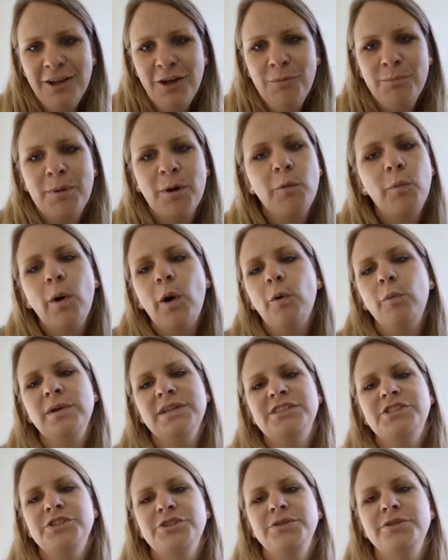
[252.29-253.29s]
But what we
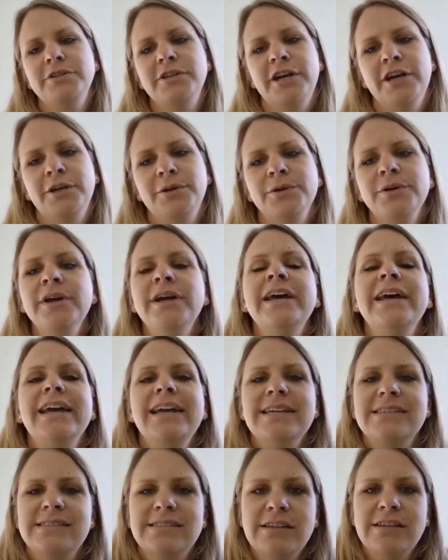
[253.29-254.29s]
do know
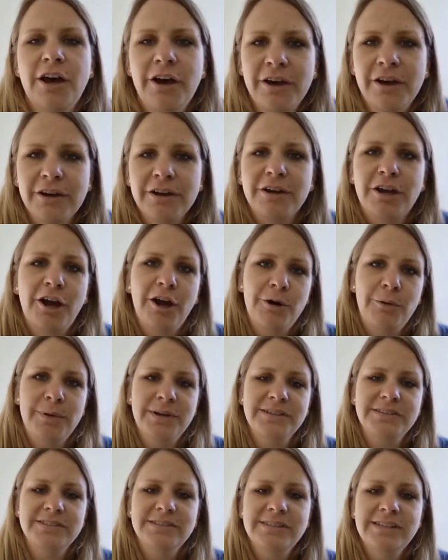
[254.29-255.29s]
is her
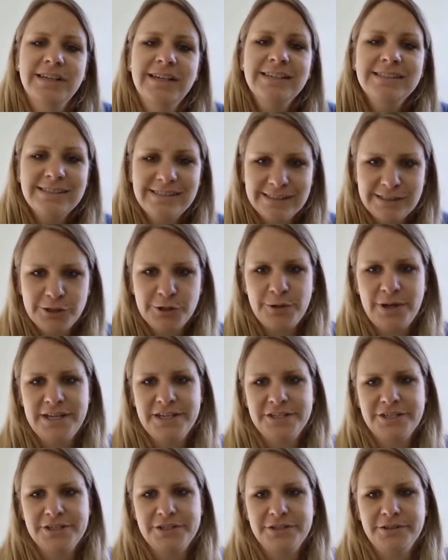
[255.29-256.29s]
current
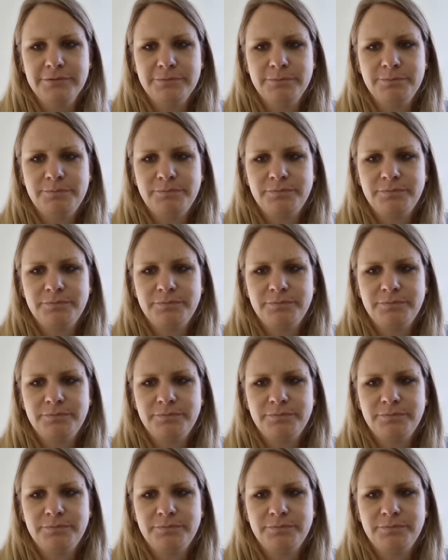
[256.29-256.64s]
situation.